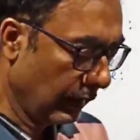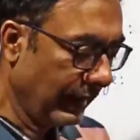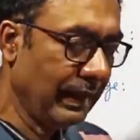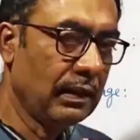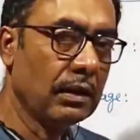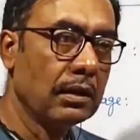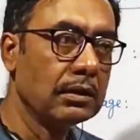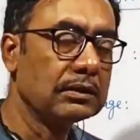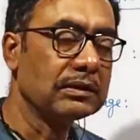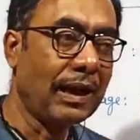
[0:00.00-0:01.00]

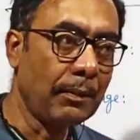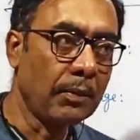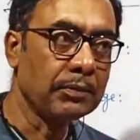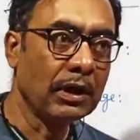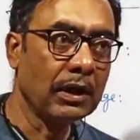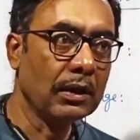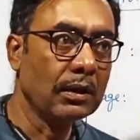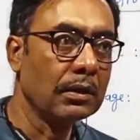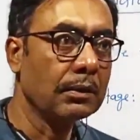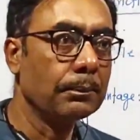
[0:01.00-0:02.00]
In some of
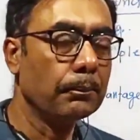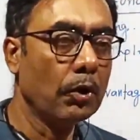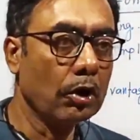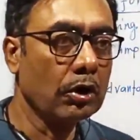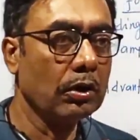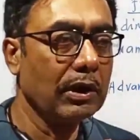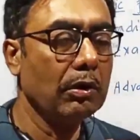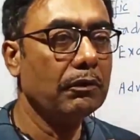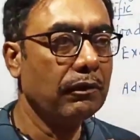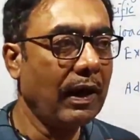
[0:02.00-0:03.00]
the book
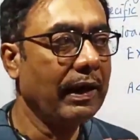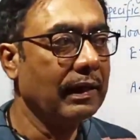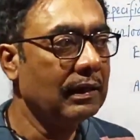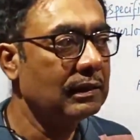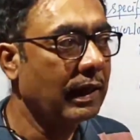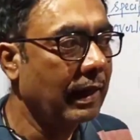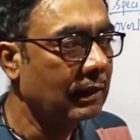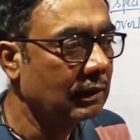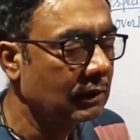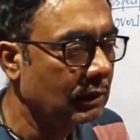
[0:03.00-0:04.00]
you will find
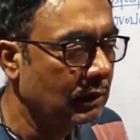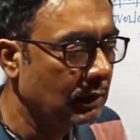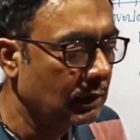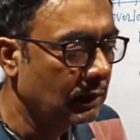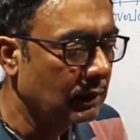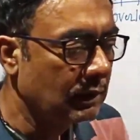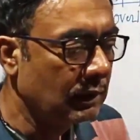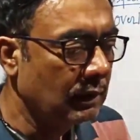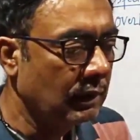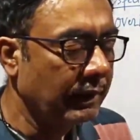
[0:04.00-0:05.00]
that
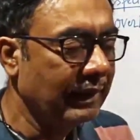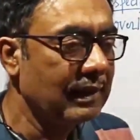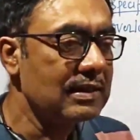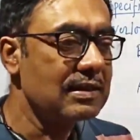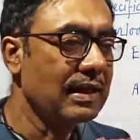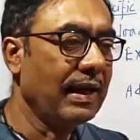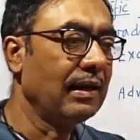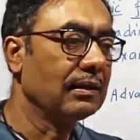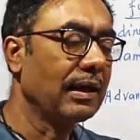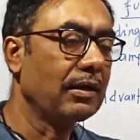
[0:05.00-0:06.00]
it is
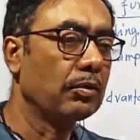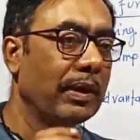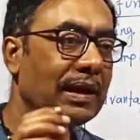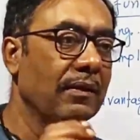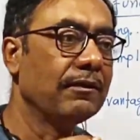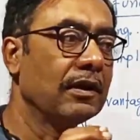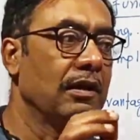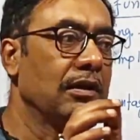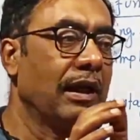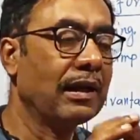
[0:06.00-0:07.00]
said that
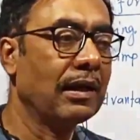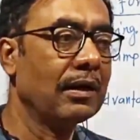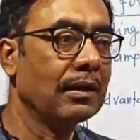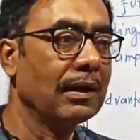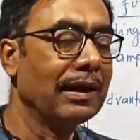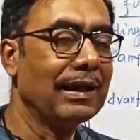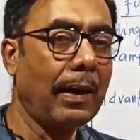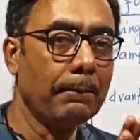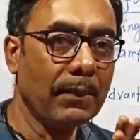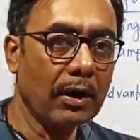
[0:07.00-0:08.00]
whenever there are a
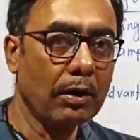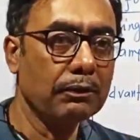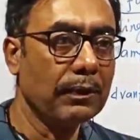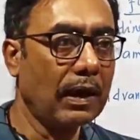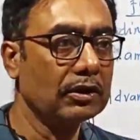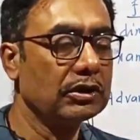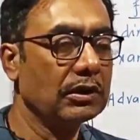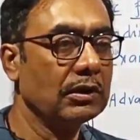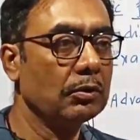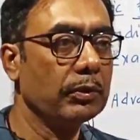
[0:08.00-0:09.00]
number of
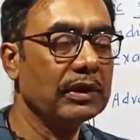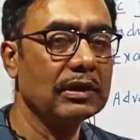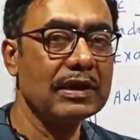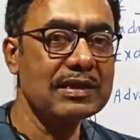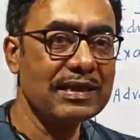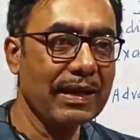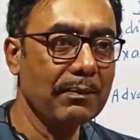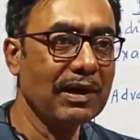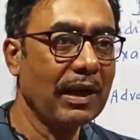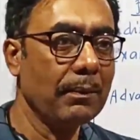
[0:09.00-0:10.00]
functions with the
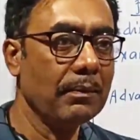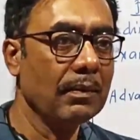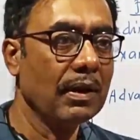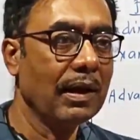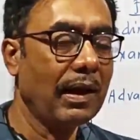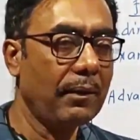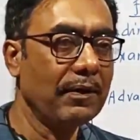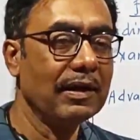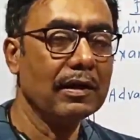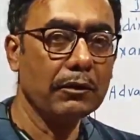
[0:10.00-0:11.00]
same name
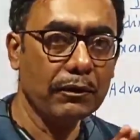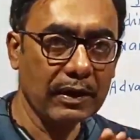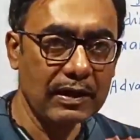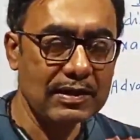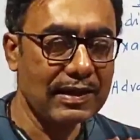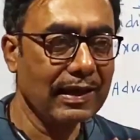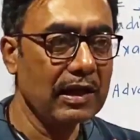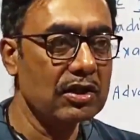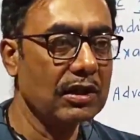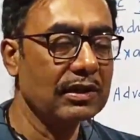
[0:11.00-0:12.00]
having different
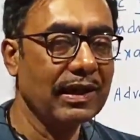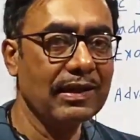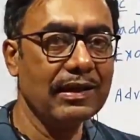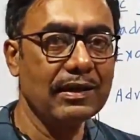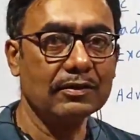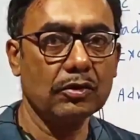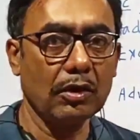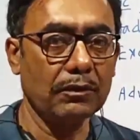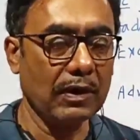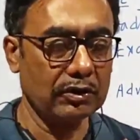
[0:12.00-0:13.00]
signature, then it is
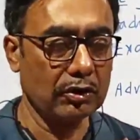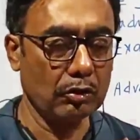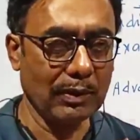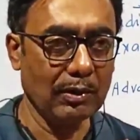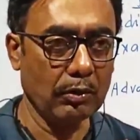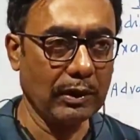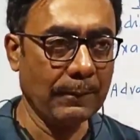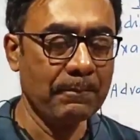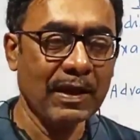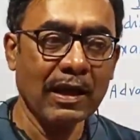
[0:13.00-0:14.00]
called function overloading.